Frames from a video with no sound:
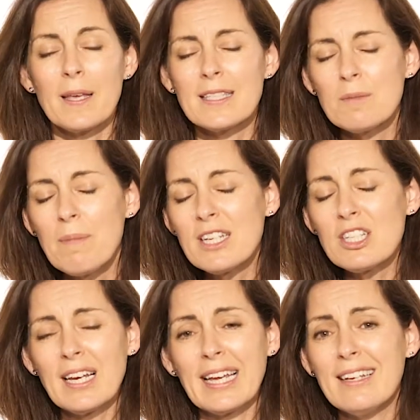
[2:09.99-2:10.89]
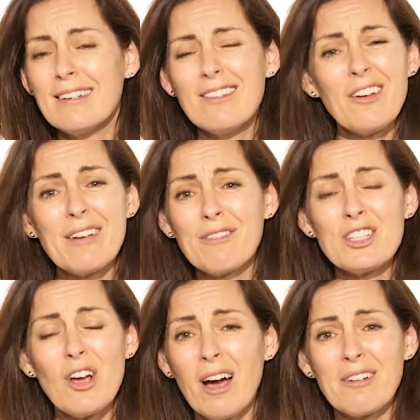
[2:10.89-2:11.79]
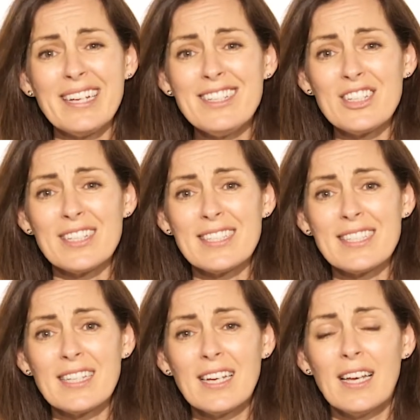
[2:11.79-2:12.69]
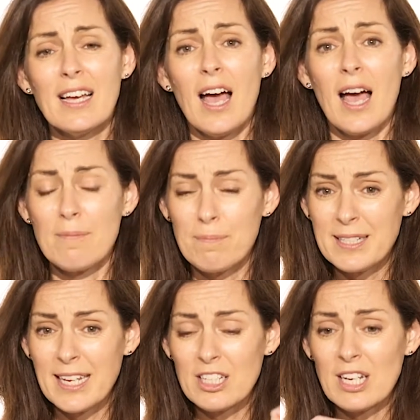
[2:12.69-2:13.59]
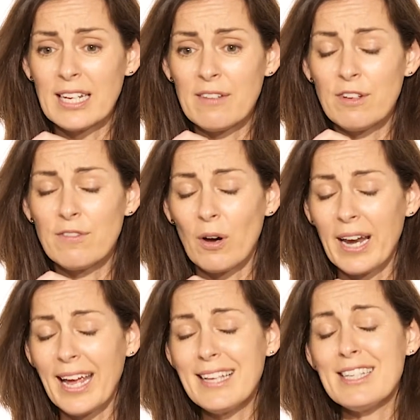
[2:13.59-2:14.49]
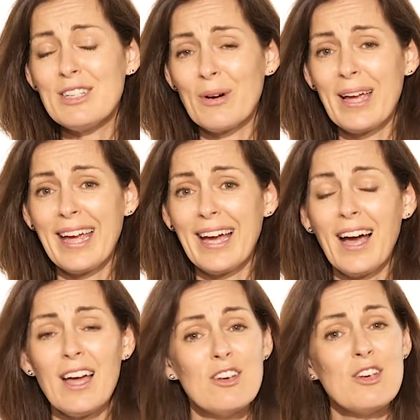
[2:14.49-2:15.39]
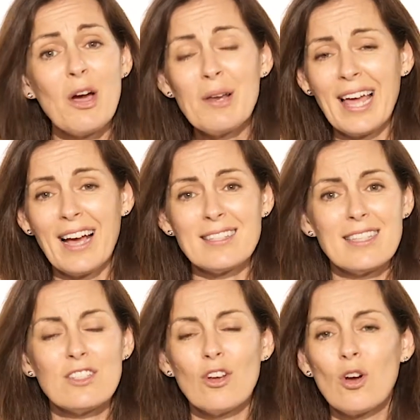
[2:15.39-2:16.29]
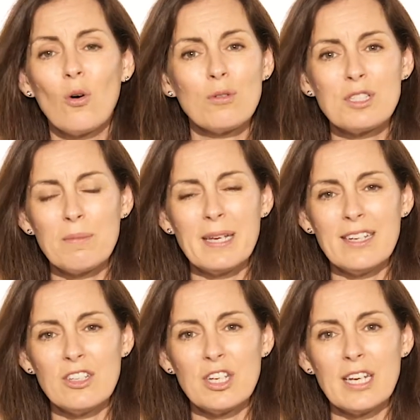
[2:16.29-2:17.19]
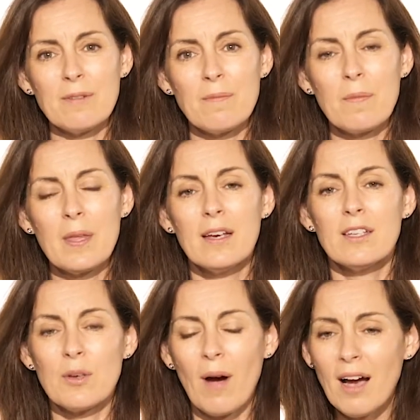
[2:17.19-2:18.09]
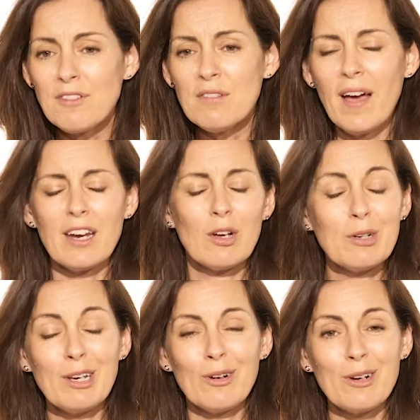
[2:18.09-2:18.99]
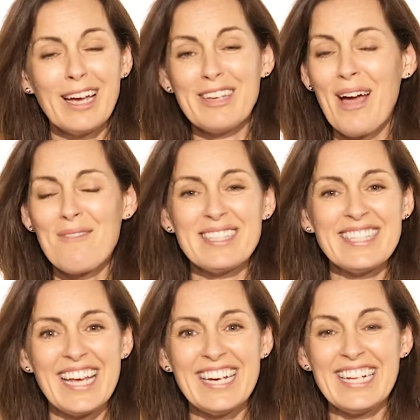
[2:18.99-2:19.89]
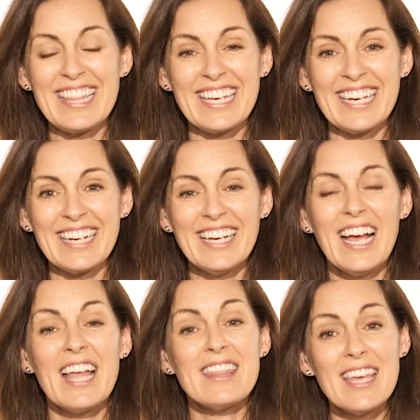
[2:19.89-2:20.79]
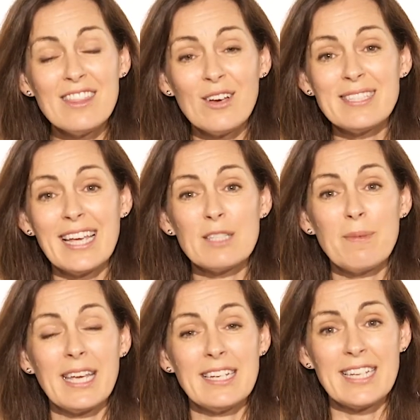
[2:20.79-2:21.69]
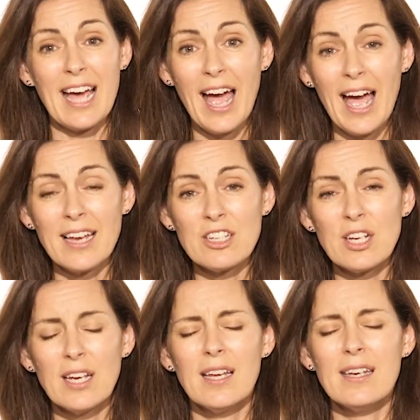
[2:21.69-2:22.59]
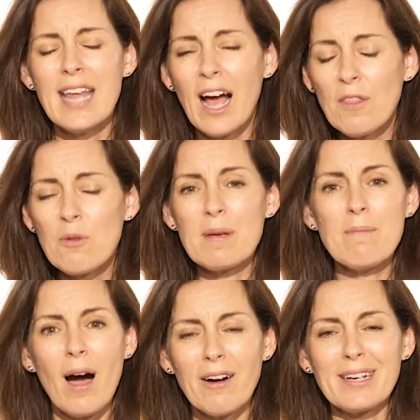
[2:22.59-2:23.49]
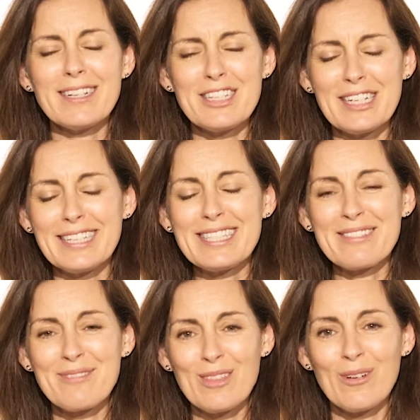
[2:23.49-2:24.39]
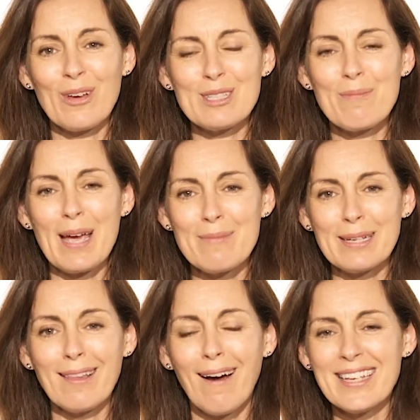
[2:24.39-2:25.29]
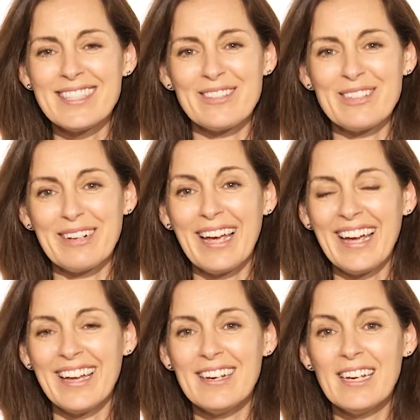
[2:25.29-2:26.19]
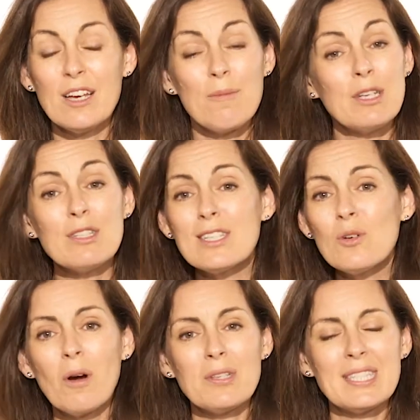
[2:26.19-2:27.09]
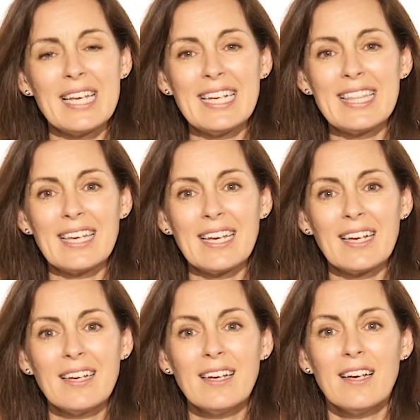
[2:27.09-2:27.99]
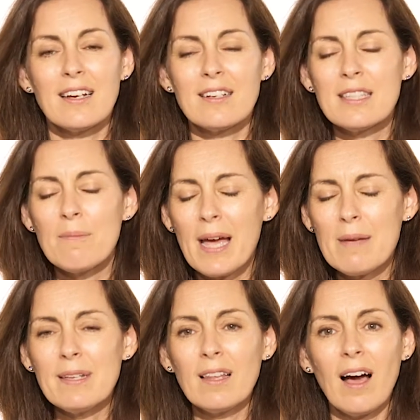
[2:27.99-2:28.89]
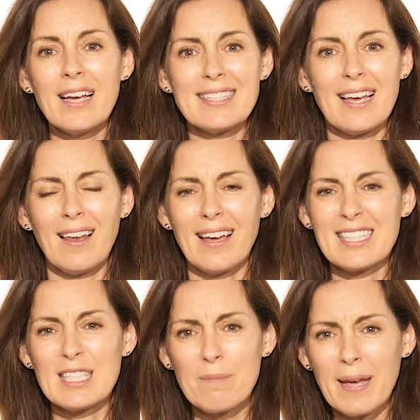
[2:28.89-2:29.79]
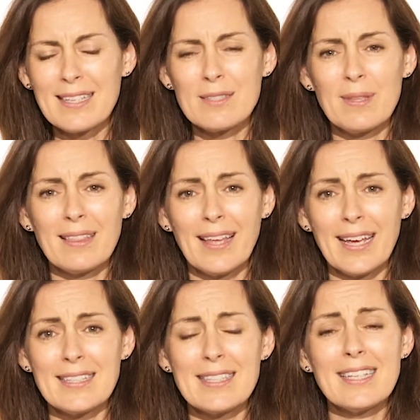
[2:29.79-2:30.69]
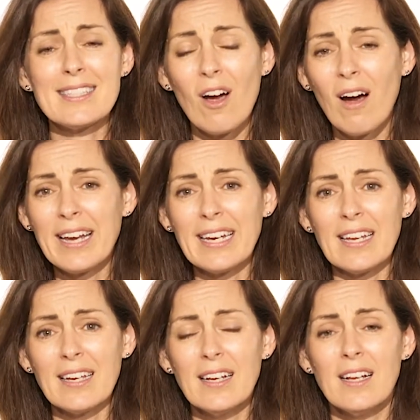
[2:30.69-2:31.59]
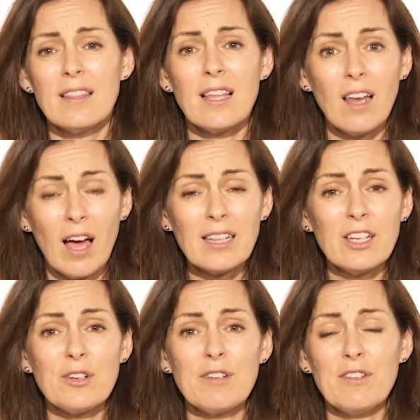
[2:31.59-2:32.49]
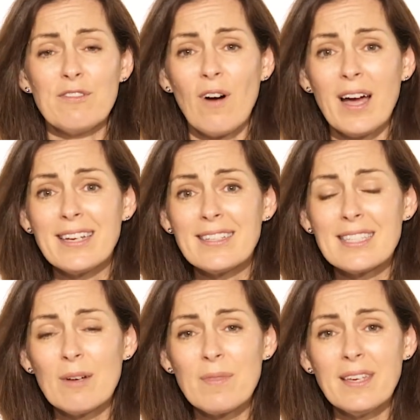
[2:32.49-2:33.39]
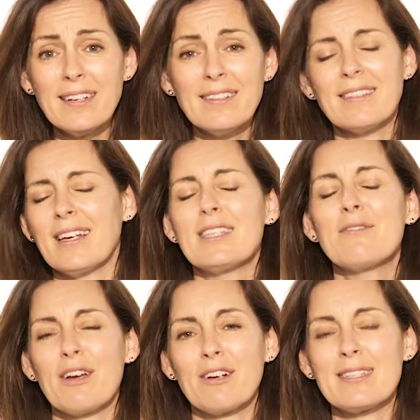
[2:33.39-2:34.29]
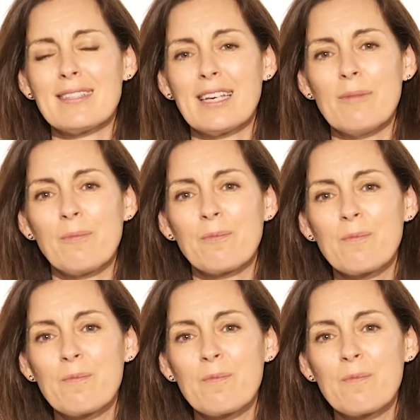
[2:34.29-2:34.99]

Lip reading: Especially, not every child itches. And potentially, if you've got eggs in your hair, no louse, there's no cause to be itchy. So after you've had a good look, you haven't seen anything, then those eggs begin to hatch. Now there'll be mild itchiness with all those baby lice on your head, but you still won't see anything. Because the baby lice are like specks with legs, they're tiny. The likelihood of you finding something is very slim.